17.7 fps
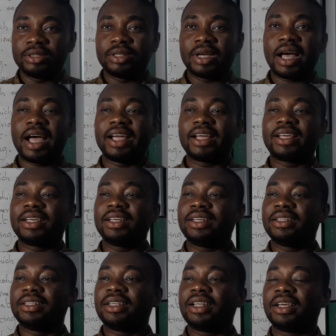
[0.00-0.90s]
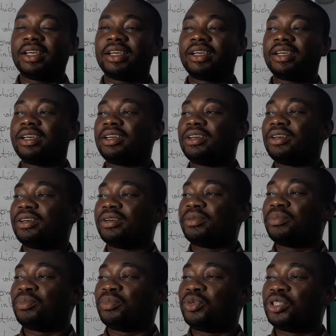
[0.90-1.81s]
hiking in the
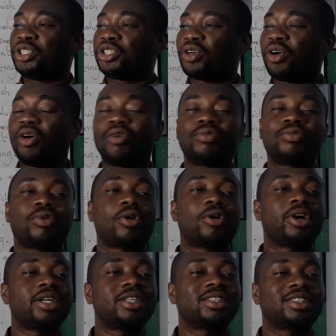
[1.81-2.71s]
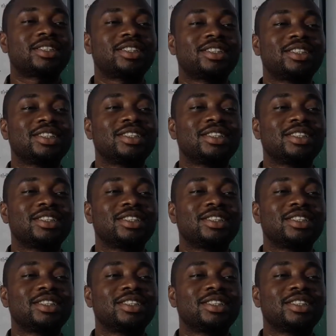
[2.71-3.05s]
bush or forest,